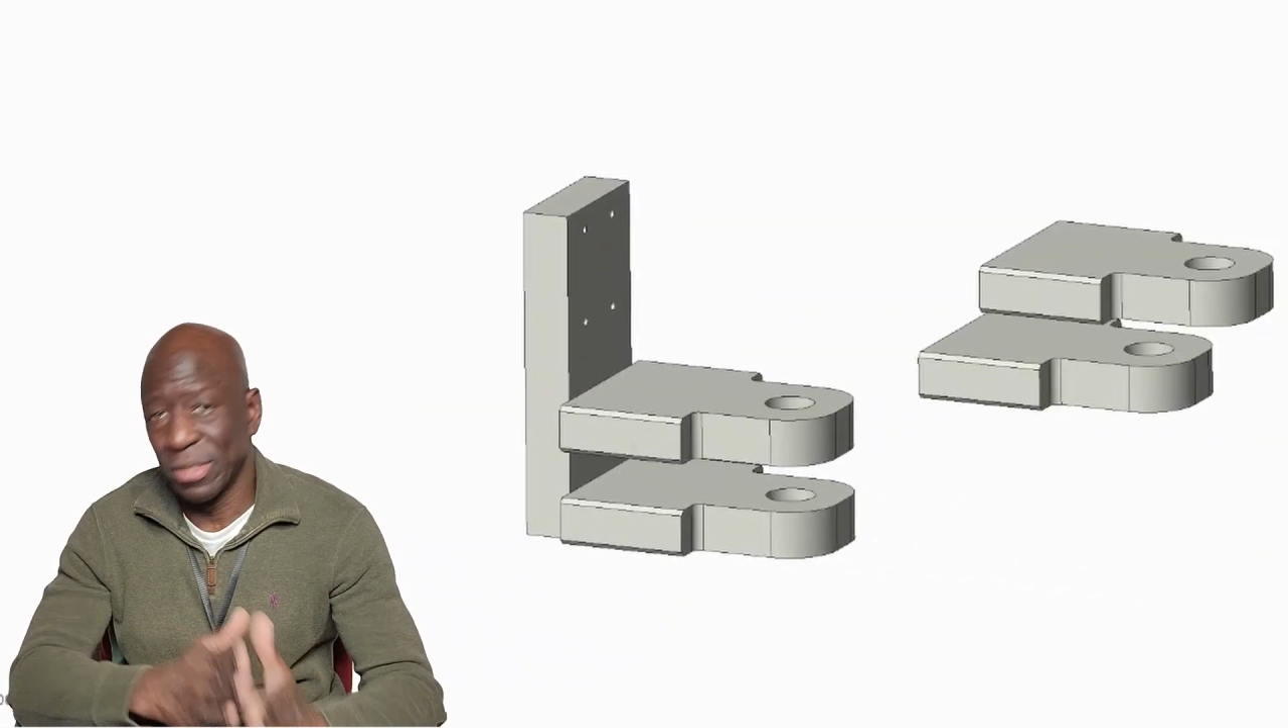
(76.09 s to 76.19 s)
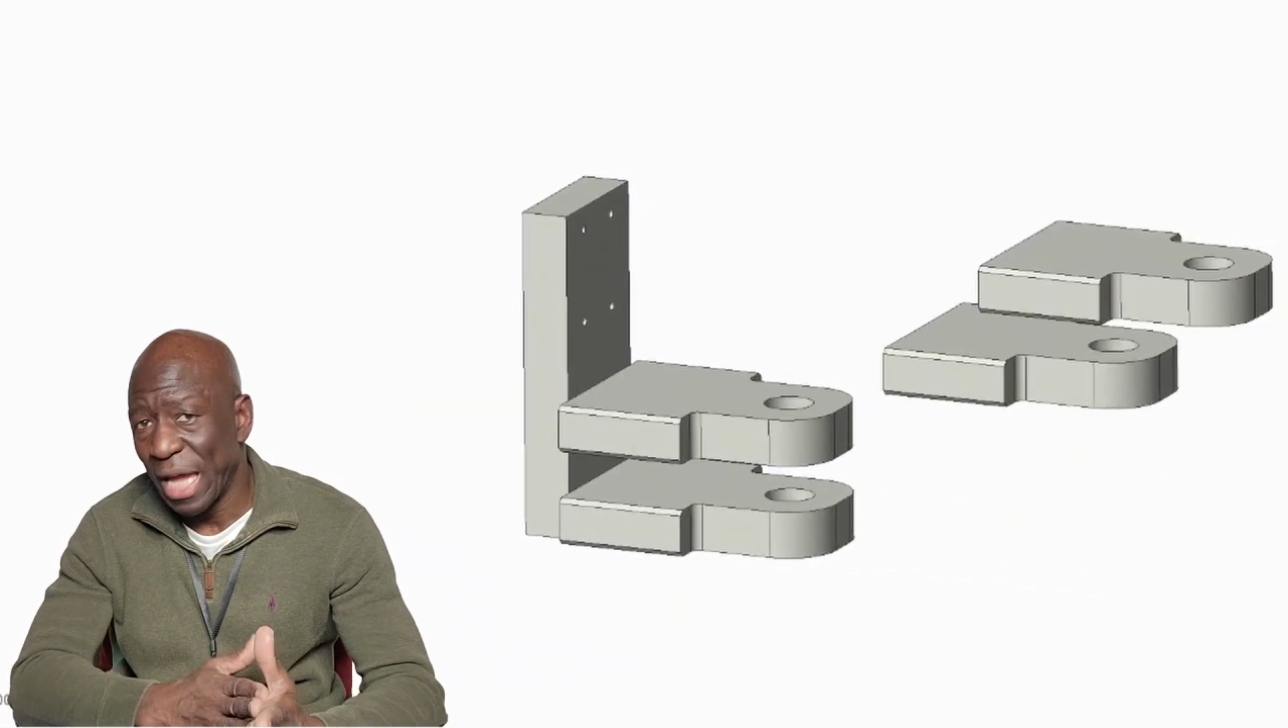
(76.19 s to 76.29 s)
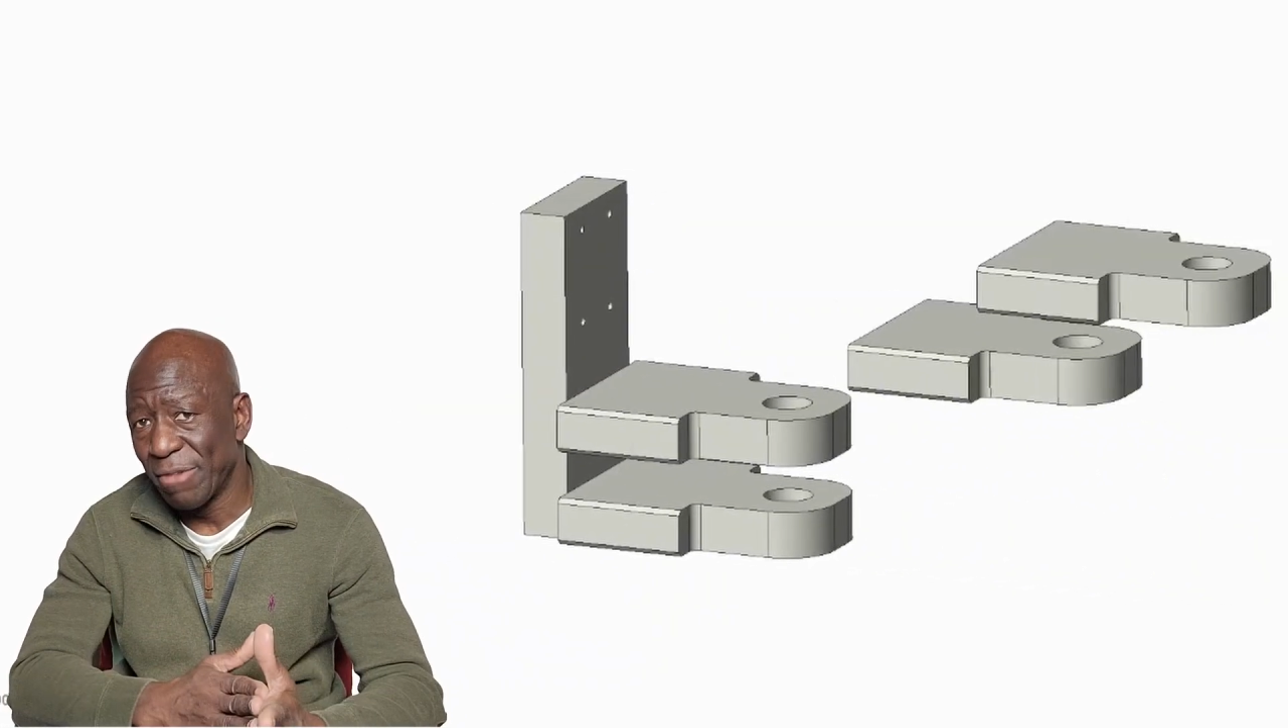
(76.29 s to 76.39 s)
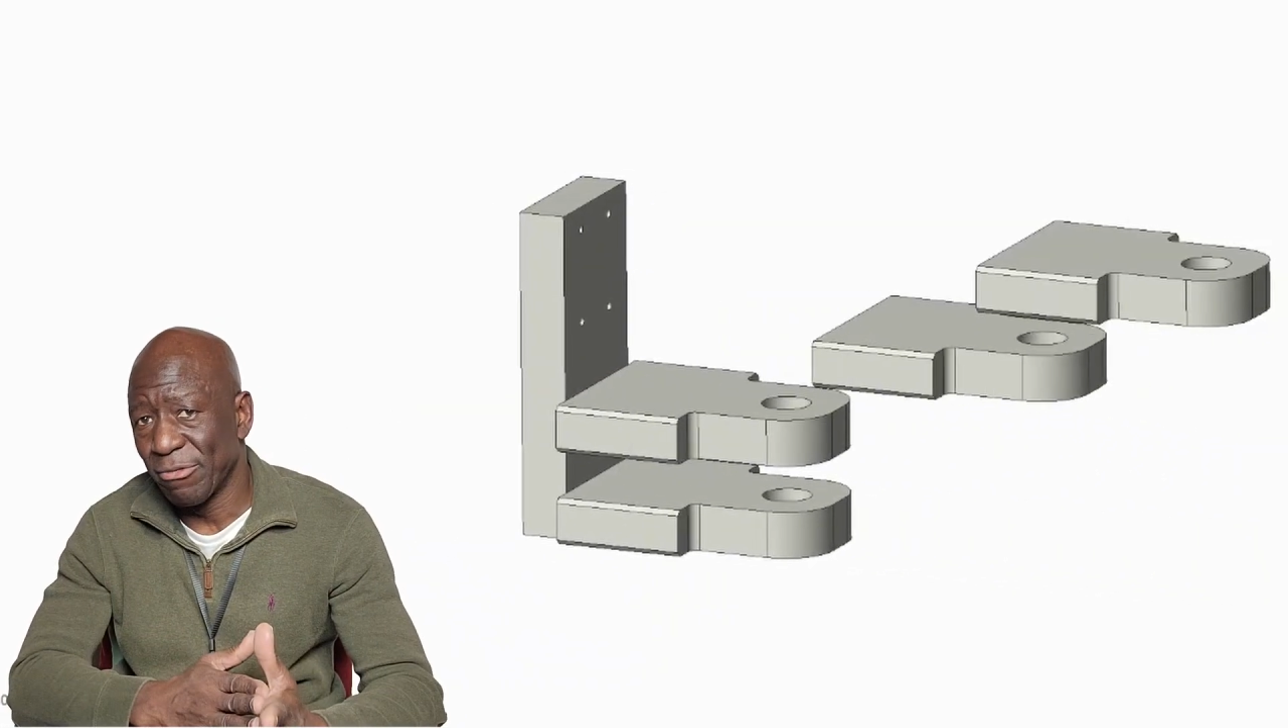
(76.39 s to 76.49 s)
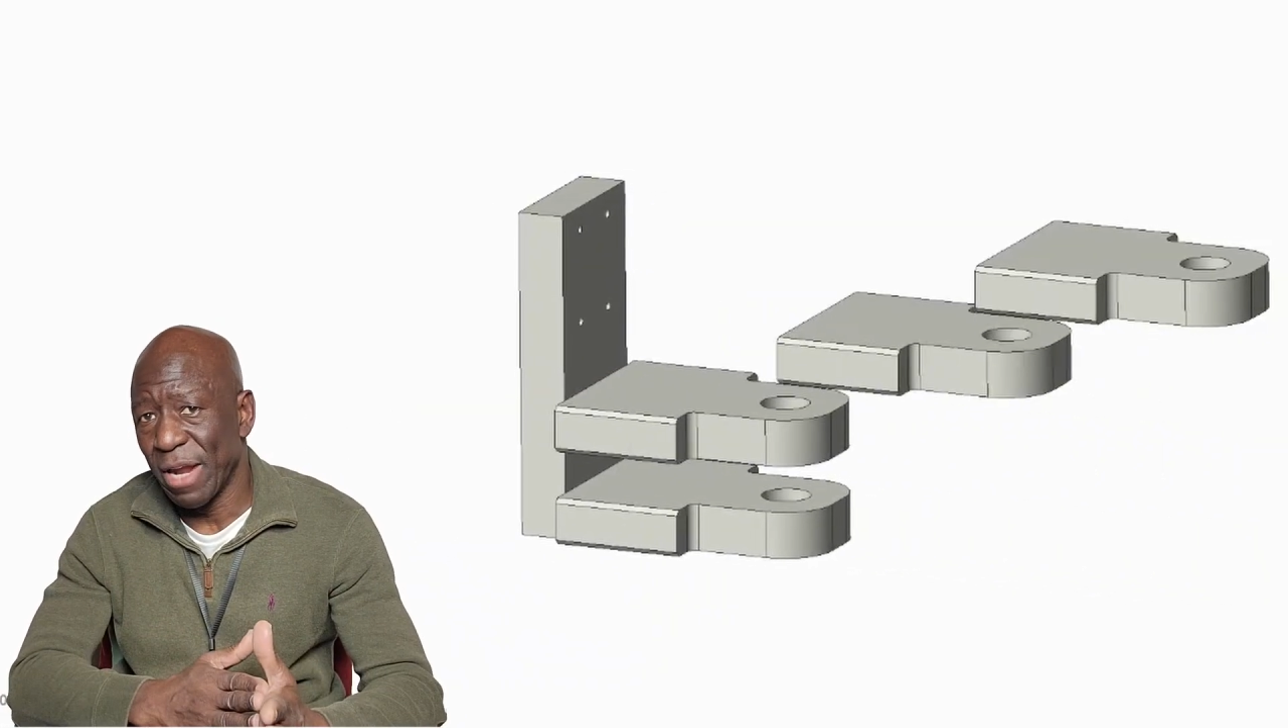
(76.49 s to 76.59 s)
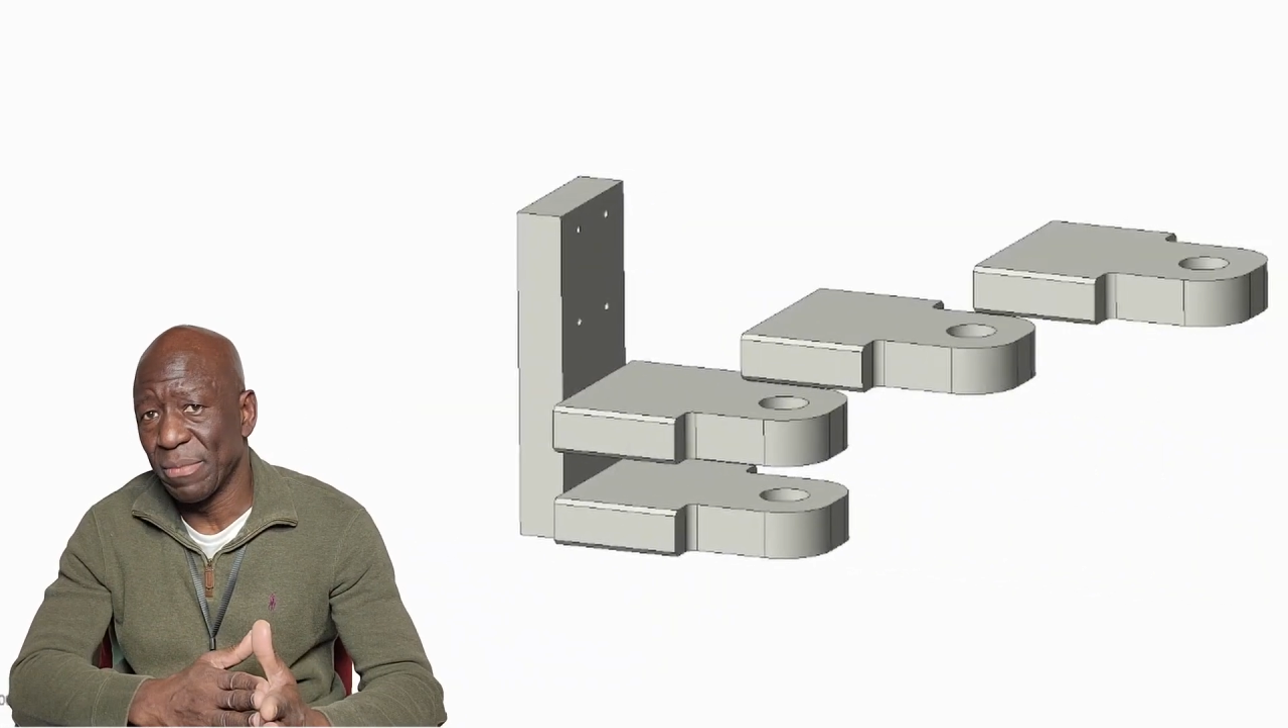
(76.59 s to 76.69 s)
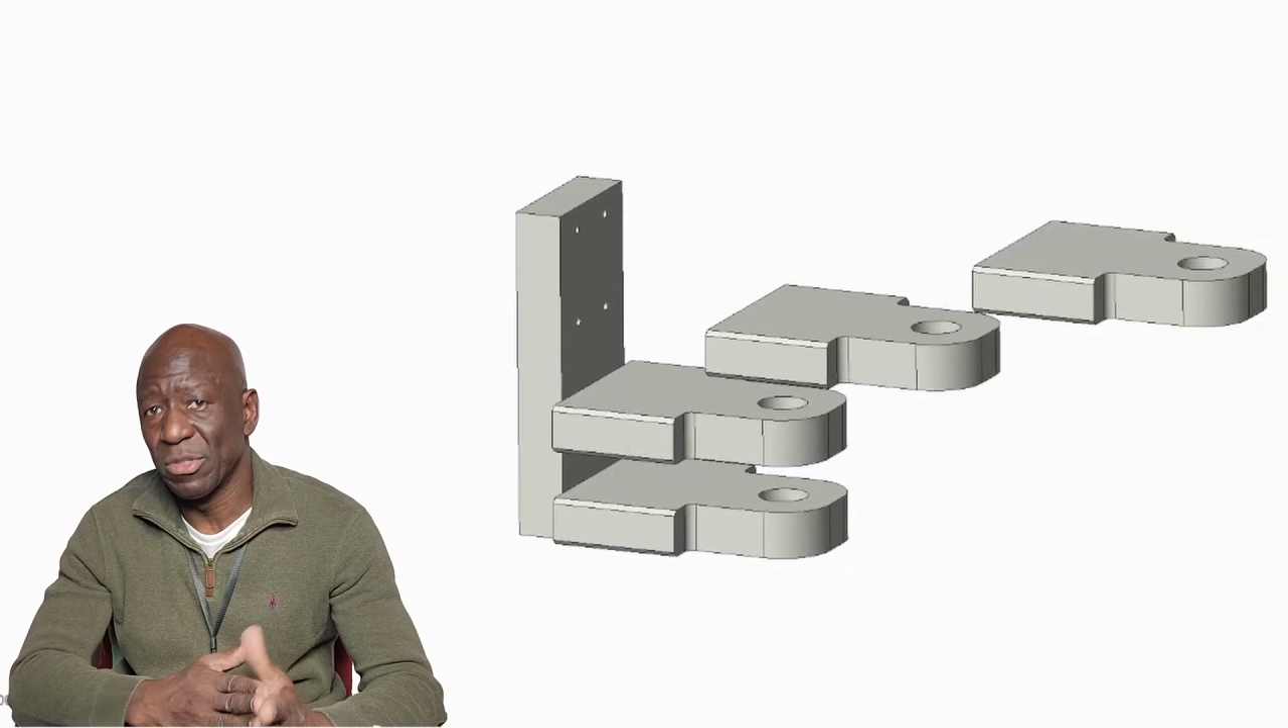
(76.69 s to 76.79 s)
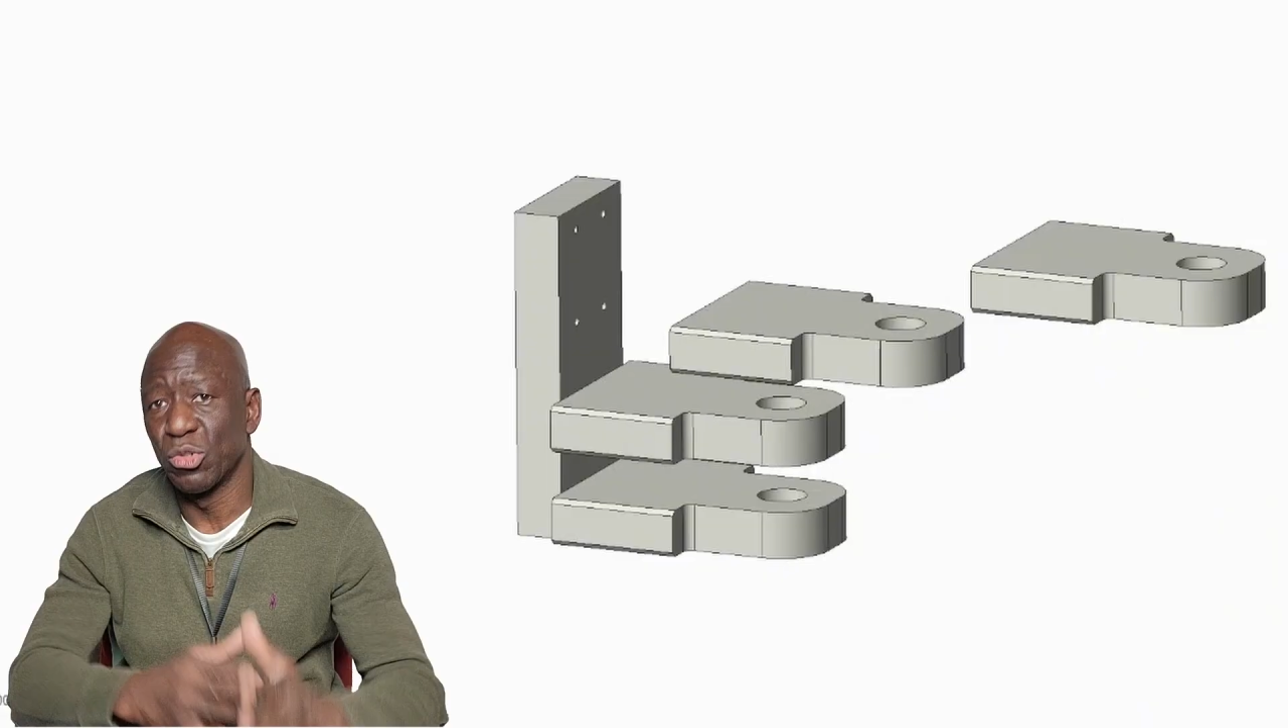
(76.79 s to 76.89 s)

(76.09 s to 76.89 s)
side frames